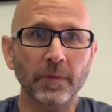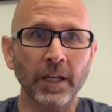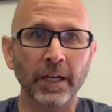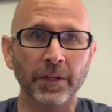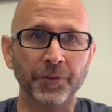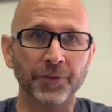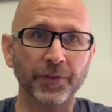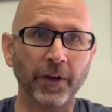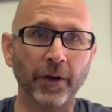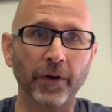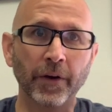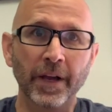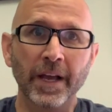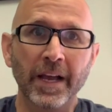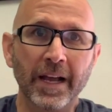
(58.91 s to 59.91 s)
And
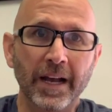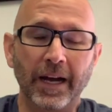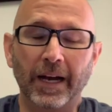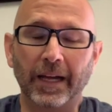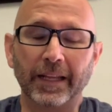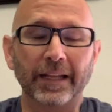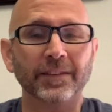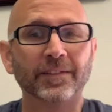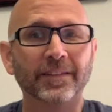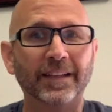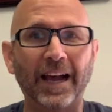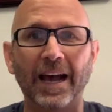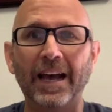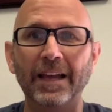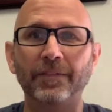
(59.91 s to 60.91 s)
so let's
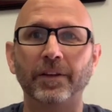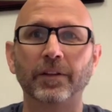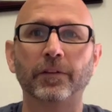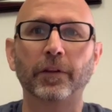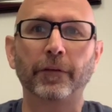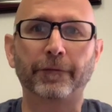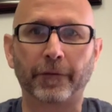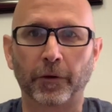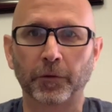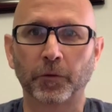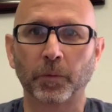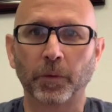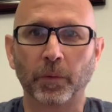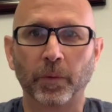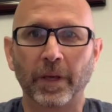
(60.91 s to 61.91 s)
dive into the first
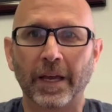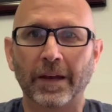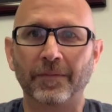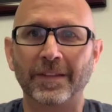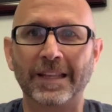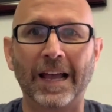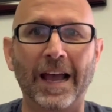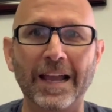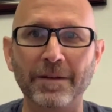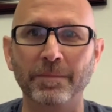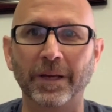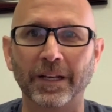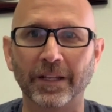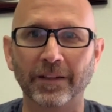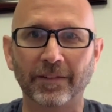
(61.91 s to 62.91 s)
one. We have 9
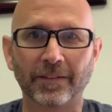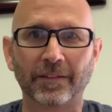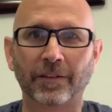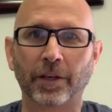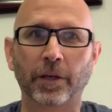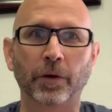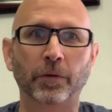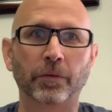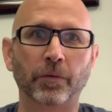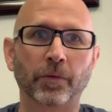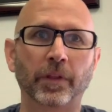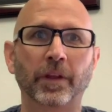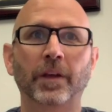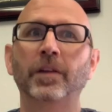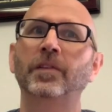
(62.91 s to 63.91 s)
minutes to go through
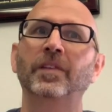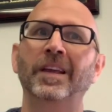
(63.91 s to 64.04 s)
this.